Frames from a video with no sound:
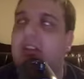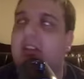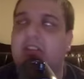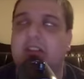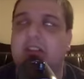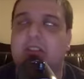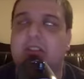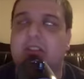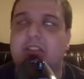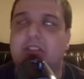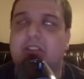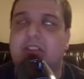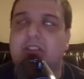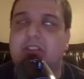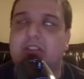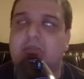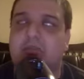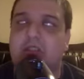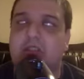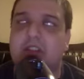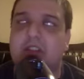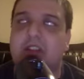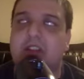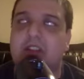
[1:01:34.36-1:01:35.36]
was also
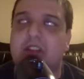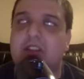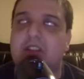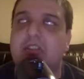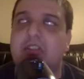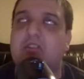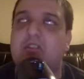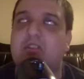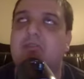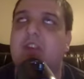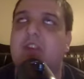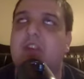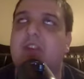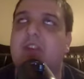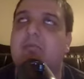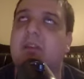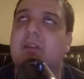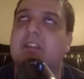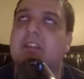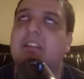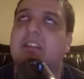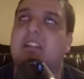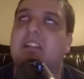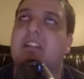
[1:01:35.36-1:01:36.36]
one of the new draft
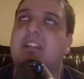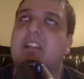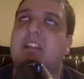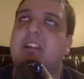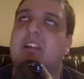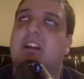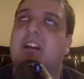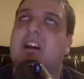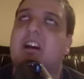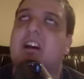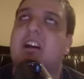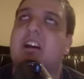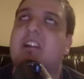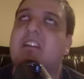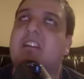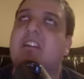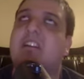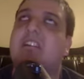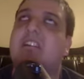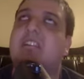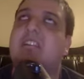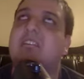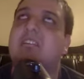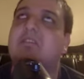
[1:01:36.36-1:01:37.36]
picks that they got.
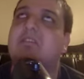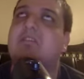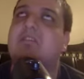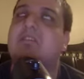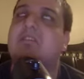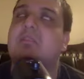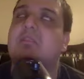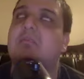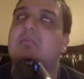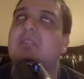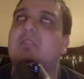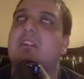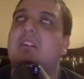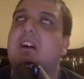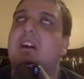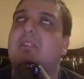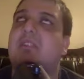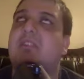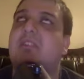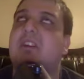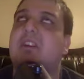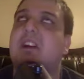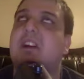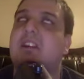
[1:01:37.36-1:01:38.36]
Some yeah, I
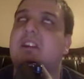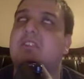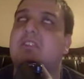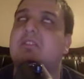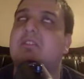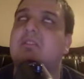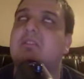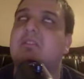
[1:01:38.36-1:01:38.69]
forgot who.